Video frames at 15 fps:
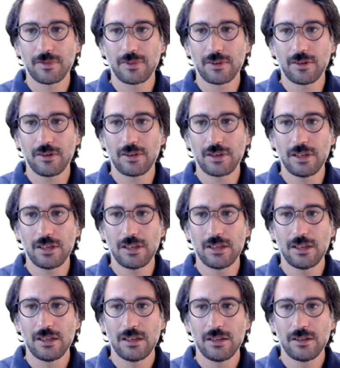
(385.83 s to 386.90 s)
Okay,
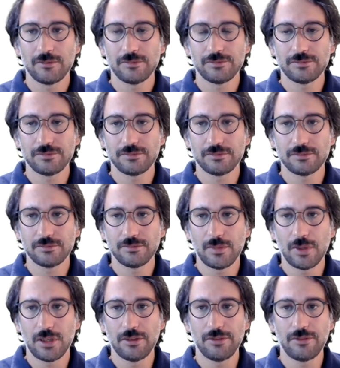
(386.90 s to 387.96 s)

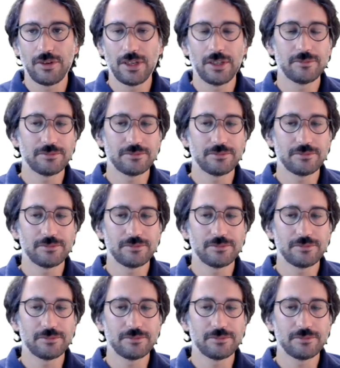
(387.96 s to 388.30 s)
boundary,